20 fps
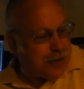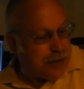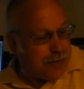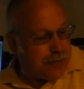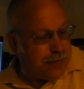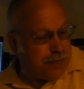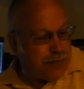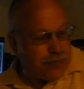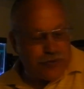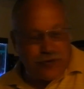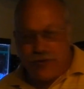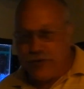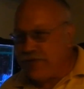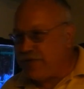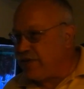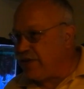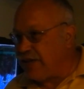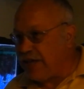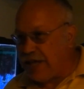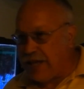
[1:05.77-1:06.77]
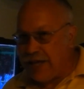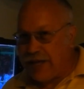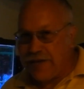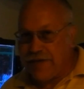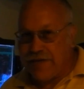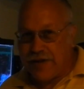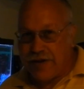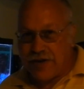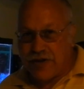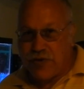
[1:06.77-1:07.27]
uh, producing the
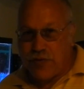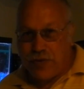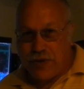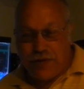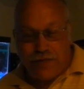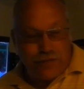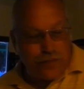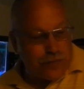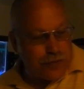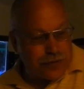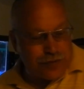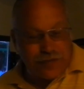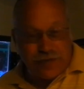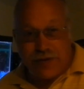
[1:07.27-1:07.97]
eggs on the 24th of